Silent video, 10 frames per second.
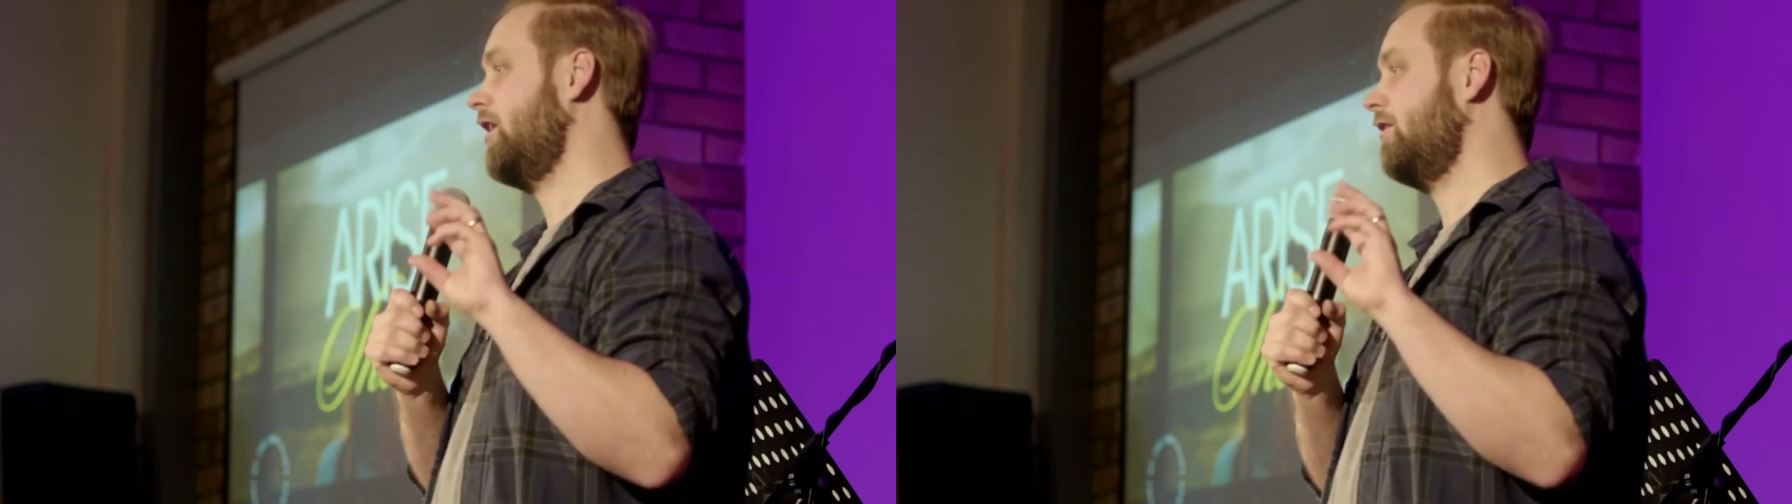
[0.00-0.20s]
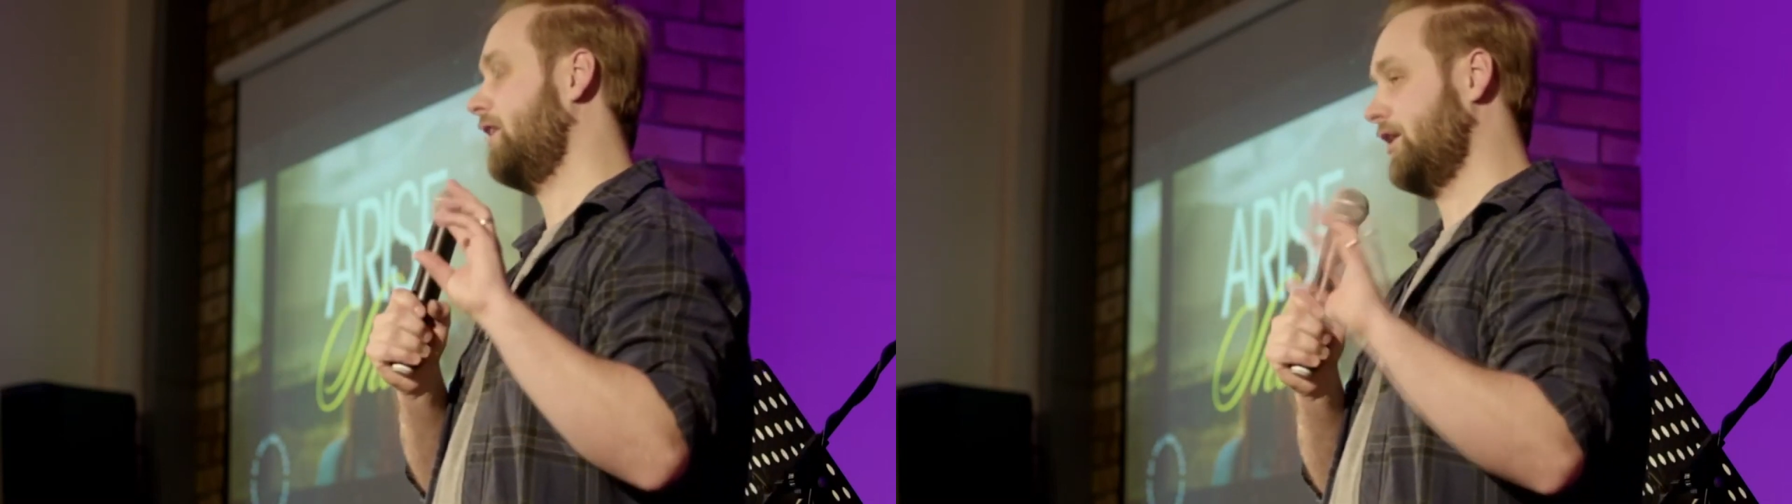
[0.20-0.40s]

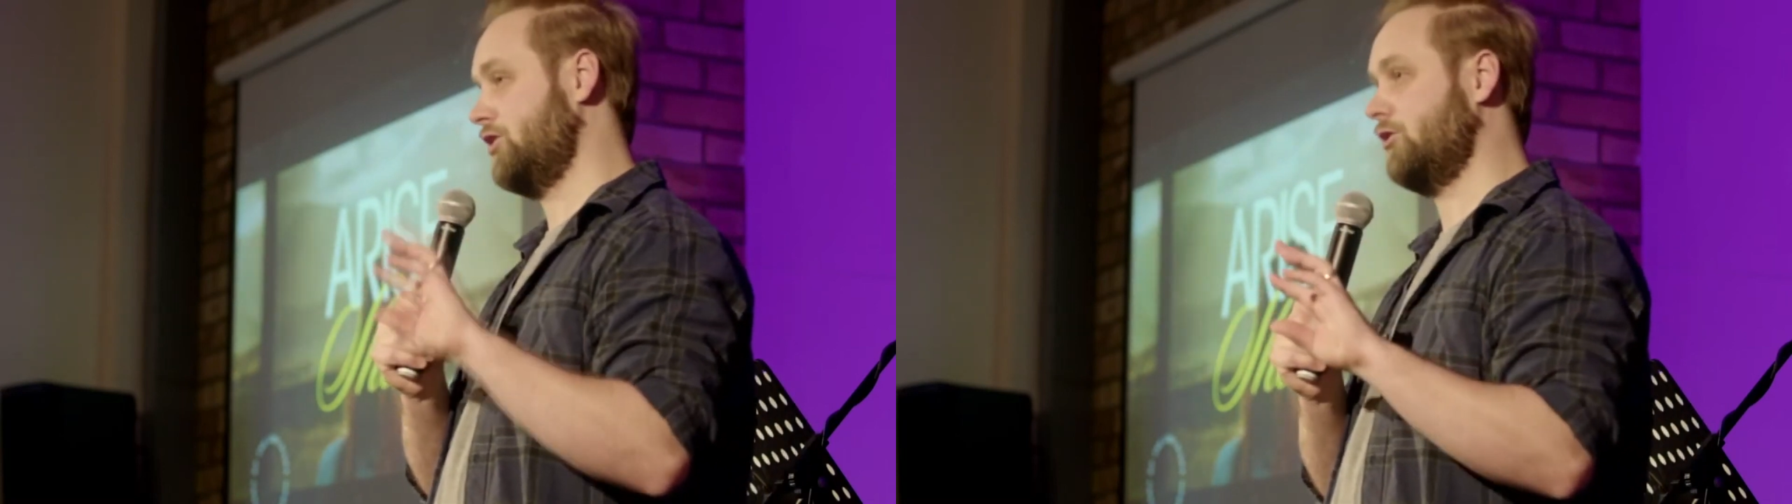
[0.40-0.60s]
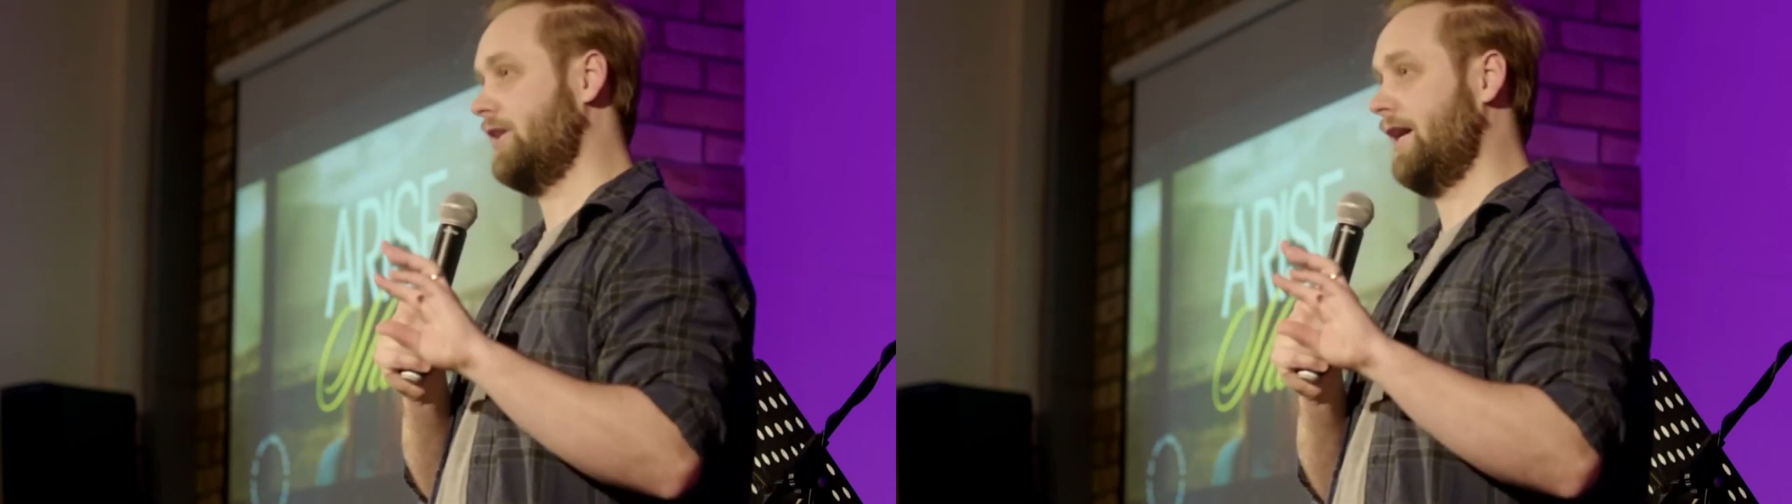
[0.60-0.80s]
than it
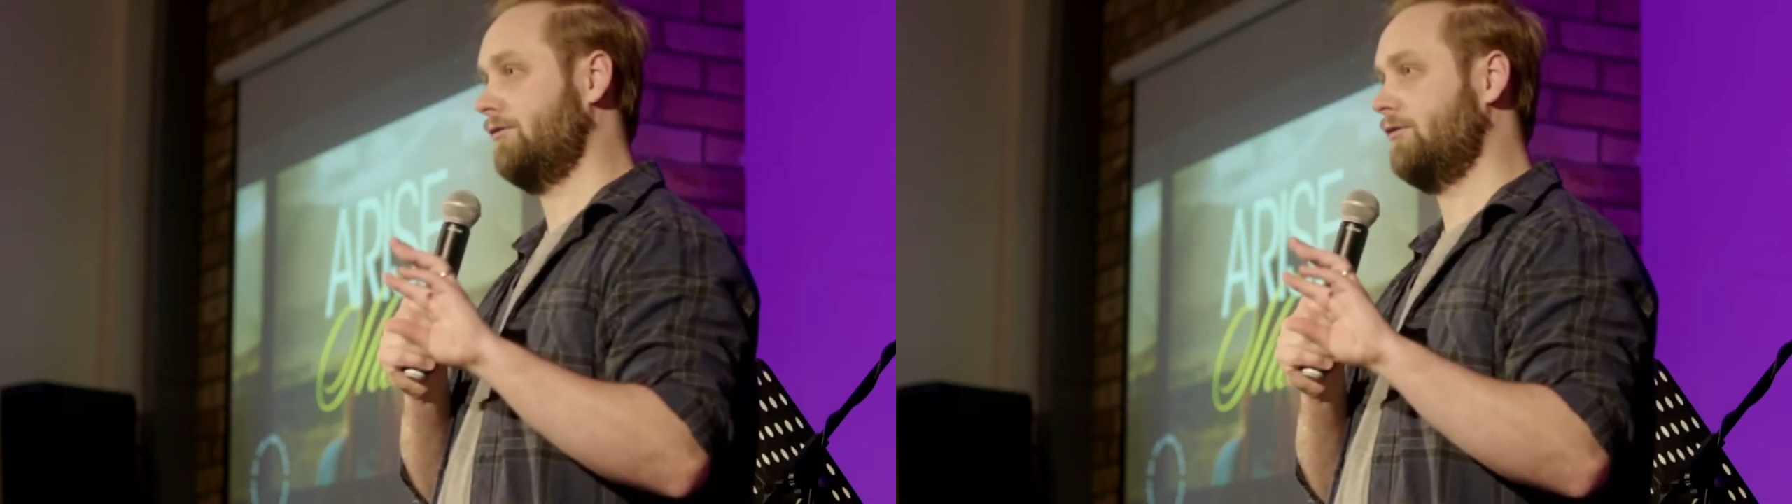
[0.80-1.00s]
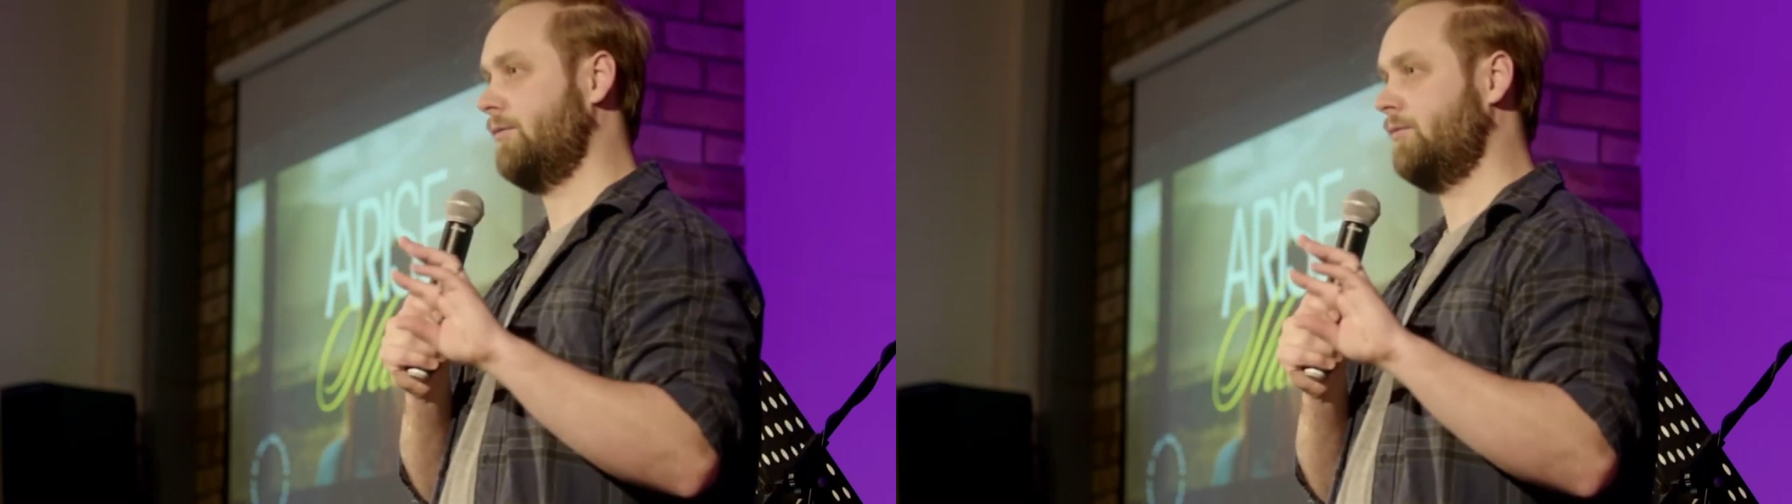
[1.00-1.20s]
should
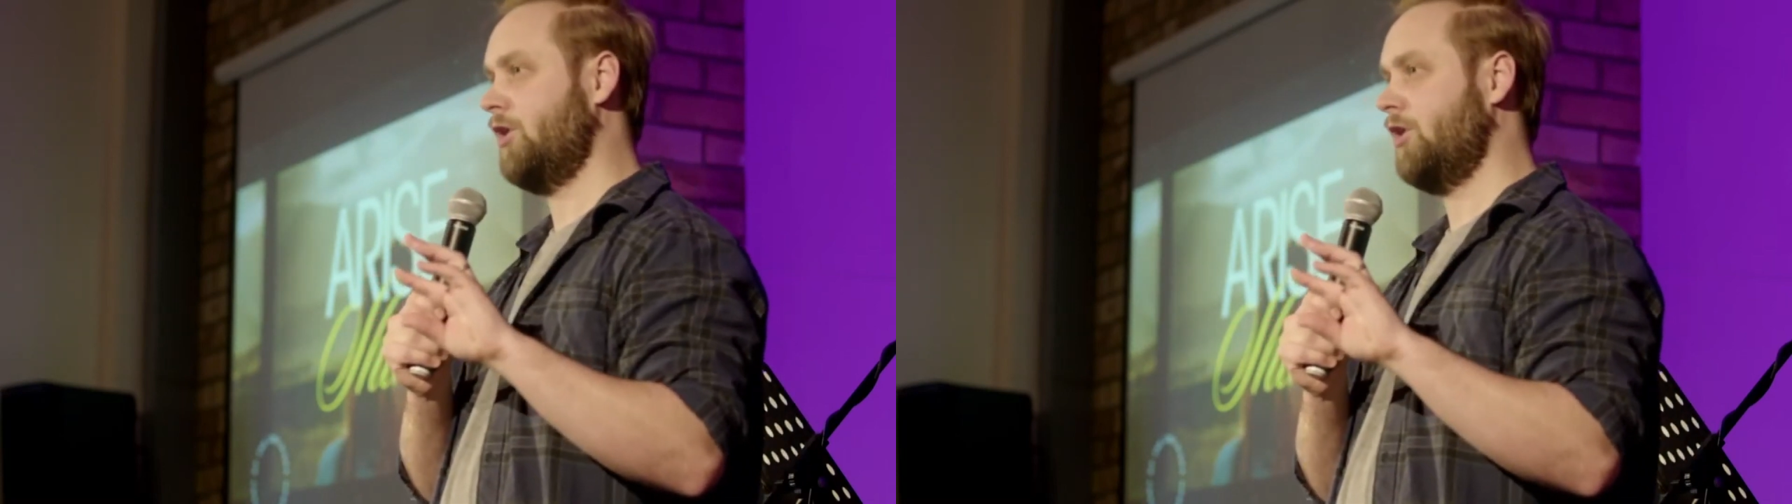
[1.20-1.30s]
have.